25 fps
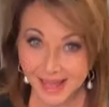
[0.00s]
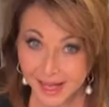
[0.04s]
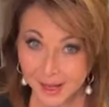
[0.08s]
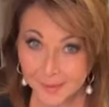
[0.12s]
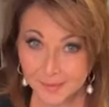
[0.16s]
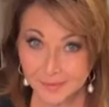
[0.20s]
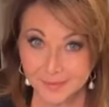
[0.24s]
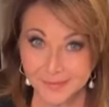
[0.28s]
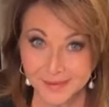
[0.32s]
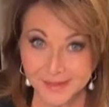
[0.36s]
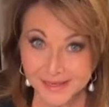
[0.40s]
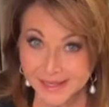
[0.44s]

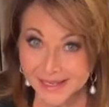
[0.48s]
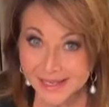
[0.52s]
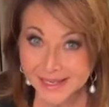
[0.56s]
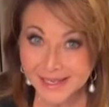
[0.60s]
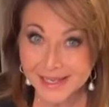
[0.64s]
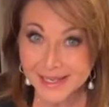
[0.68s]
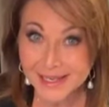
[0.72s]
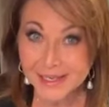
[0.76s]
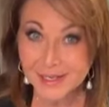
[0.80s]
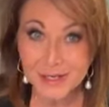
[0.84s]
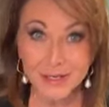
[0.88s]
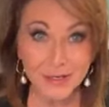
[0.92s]

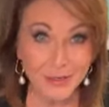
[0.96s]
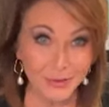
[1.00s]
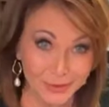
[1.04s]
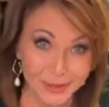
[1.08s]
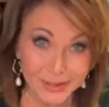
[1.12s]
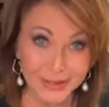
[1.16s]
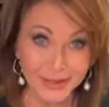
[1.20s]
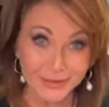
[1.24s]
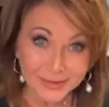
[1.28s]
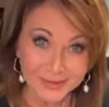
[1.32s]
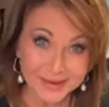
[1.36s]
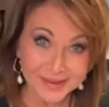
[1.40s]
Happy New
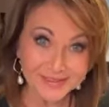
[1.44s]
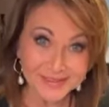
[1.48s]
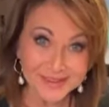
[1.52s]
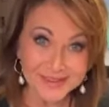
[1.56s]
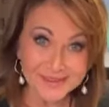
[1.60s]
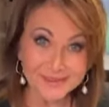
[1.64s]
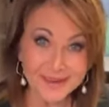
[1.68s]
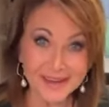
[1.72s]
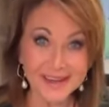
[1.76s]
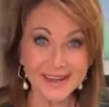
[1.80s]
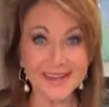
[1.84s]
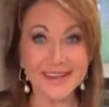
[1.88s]
Year,
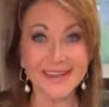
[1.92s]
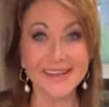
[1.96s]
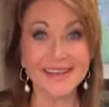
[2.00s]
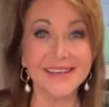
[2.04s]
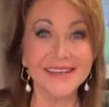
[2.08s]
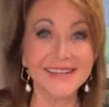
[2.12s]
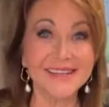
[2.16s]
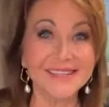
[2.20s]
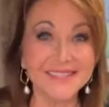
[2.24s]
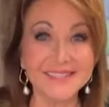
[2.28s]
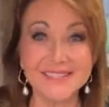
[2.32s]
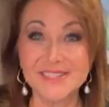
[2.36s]

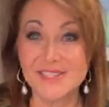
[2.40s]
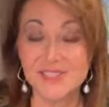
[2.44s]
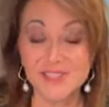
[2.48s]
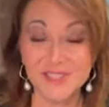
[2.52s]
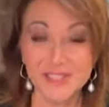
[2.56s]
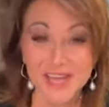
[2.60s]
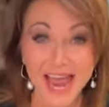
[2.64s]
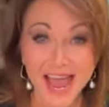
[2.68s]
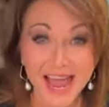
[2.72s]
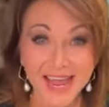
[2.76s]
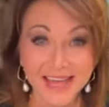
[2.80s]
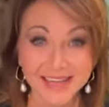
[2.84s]
everyone.
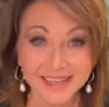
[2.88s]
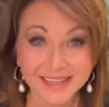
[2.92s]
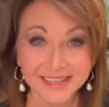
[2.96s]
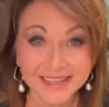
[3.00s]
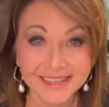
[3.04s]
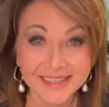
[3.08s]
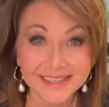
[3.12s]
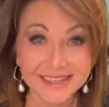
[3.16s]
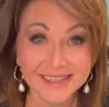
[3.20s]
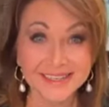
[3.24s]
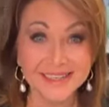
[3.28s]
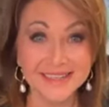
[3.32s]
It's
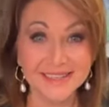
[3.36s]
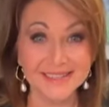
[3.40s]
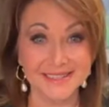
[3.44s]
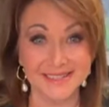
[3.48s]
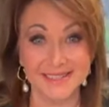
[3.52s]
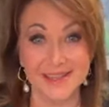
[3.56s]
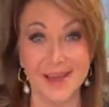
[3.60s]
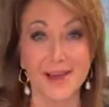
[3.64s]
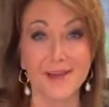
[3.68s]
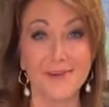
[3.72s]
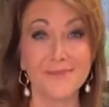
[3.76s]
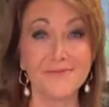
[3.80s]
Jacqueline.
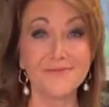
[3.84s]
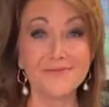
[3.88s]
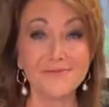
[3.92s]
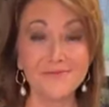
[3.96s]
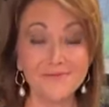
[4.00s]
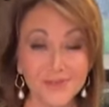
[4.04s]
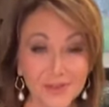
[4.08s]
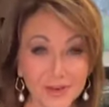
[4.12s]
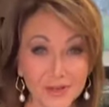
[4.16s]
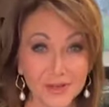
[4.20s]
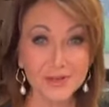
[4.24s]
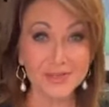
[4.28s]
It's our
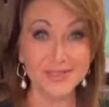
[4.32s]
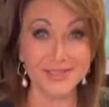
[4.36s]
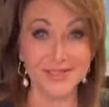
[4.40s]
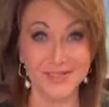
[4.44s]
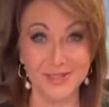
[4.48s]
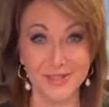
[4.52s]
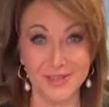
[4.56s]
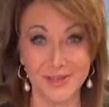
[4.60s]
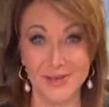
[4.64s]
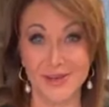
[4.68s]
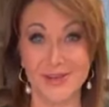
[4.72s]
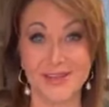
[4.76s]

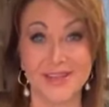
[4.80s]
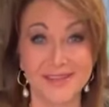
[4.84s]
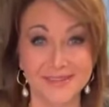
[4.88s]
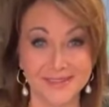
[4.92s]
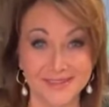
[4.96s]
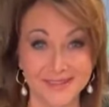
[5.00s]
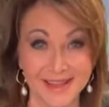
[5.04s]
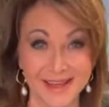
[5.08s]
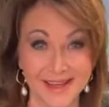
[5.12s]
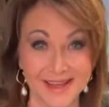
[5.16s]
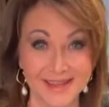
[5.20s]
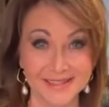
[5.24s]
first
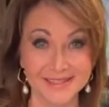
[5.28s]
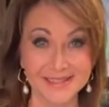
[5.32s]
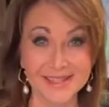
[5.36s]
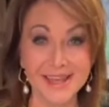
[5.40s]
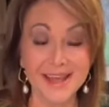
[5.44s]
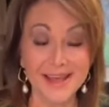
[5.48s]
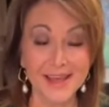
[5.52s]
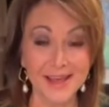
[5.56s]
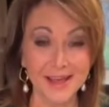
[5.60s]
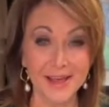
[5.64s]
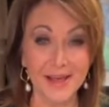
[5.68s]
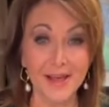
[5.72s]
cooking
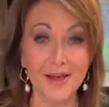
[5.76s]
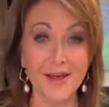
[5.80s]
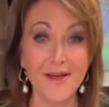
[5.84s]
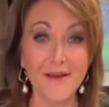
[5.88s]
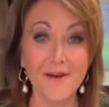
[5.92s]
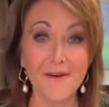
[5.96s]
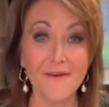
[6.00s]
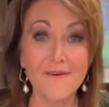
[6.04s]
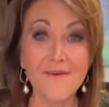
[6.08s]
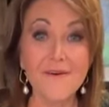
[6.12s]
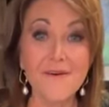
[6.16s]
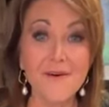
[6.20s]
class
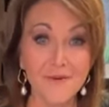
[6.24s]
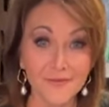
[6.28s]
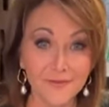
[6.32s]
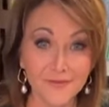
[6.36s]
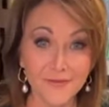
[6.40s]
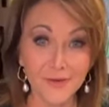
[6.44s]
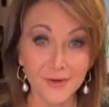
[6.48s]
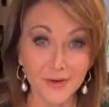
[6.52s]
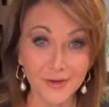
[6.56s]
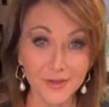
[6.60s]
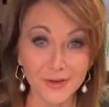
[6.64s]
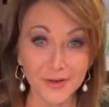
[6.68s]

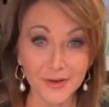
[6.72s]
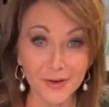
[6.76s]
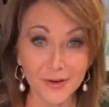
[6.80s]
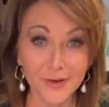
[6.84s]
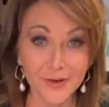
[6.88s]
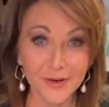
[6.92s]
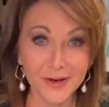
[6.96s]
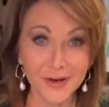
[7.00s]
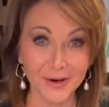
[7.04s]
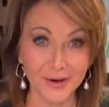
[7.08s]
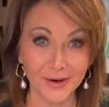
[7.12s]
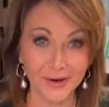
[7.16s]
for the
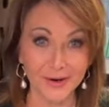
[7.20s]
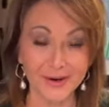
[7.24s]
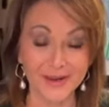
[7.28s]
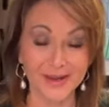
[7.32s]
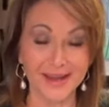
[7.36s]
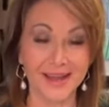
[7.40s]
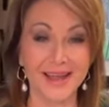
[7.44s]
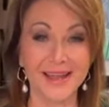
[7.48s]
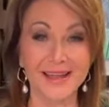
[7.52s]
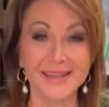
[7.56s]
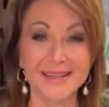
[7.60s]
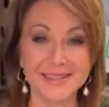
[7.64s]
new
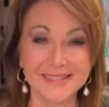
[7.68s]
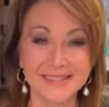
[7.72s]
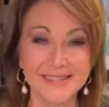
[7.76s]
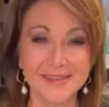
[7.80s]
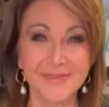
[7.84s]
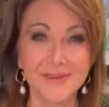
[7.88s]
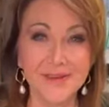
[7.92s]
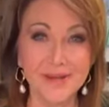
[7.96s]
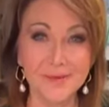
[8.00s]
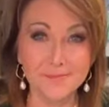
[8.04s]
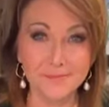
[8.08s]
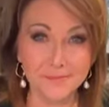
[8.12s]
year. And it's
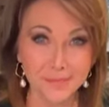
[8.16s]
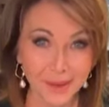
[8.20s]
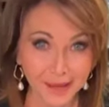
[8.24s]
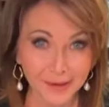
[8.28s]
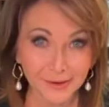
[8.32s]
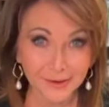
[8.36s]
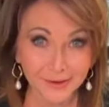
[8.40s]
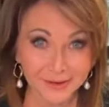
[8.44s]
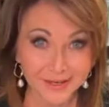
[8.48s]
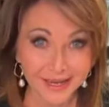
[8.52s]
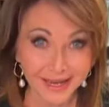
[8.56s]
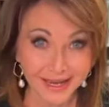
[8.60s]
even a
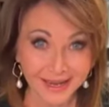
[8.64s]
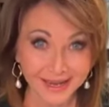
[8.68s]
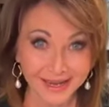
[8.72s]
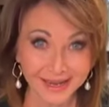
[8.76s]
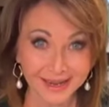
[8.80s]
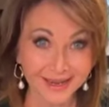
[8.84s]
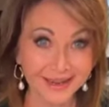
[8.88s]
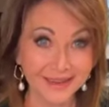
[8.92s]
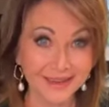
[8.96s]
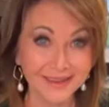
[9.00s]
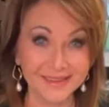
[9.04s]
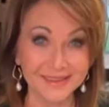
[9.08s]
better
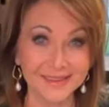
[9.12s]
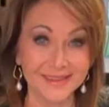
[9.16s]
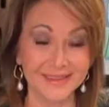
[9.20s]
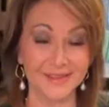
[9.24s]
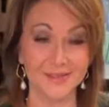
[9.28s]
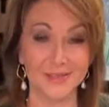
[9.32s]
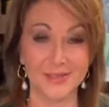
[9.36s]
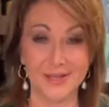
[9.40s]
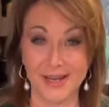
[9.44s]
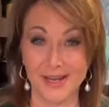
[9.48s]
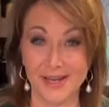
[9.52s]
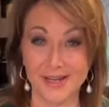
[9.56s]
day
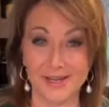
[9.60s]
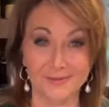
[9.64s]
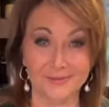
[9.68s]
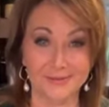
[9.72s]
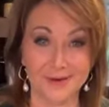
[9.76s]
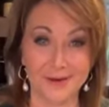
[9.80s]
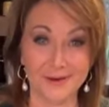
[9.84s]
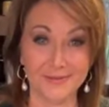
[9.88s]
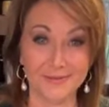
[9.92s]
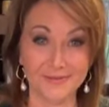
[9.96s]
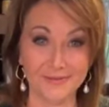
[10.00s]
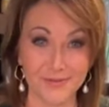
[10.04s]
than
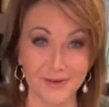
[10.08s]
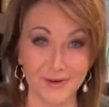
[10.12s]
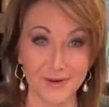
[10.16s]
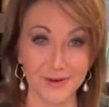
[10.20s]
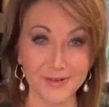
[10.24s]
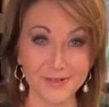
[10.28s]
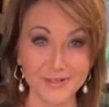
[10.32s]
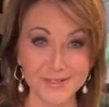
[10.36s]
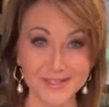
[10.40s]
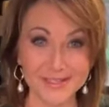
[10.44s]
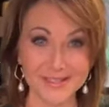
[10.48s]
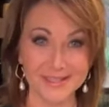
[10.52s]
January
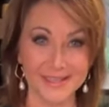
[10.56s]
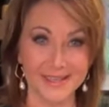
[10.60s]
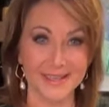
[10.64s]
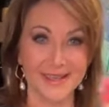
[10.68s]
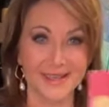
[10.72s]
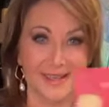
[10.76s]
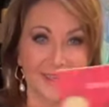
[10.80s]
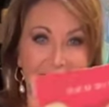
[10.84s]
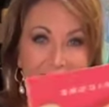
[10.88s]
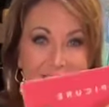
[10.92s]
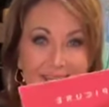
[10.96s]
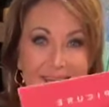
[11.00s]
1st
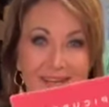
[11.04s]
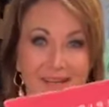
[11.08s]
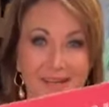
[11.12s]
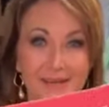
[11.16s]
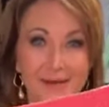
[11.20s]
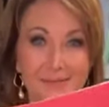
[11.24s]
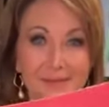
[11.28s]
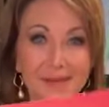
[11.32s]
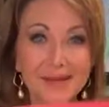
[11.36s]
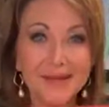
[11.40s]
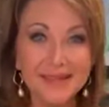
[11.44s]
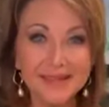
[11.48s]

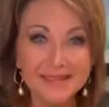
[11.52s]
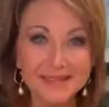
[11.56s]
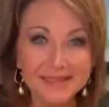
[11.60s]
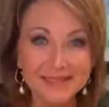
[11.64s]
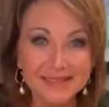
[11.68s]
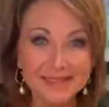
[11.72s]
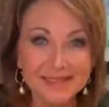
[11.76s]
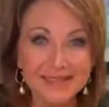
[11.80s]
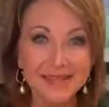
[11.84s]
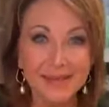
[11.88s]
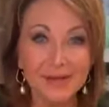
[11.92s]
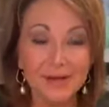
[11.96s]
because
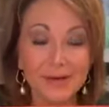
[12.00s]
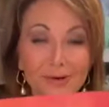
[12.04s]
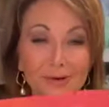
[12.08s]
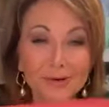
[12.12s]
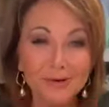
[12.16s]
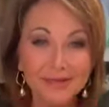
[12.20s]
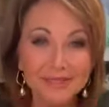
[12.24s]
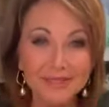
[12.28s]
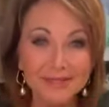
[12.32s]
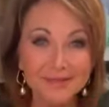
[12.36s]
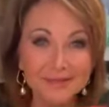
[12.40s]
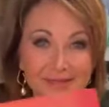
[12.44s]
it's like
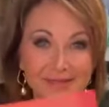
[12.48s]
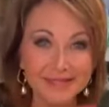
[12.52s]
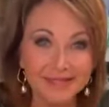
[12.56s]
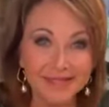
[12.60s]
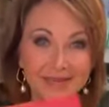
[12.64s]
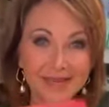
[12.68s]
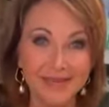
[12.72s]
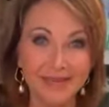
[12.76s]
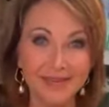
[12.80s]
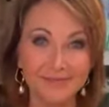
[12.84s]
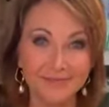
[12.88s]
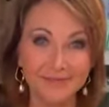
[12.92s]
Christmas
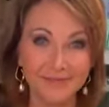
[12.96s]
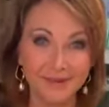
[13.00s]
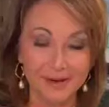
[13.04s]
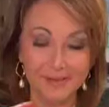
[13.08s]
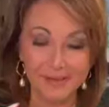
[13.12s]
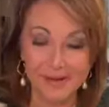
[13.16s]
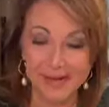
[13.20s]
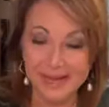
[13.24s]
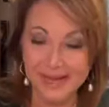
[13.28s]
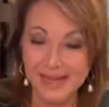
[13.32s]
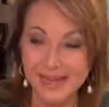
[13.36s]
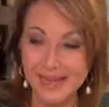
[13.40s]
again
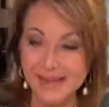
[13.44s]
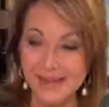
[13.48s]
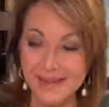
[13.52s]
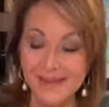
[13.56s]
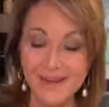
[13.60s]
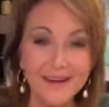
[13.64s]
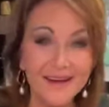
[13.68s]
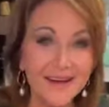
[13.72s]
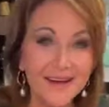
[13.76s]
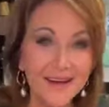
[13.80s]
for me.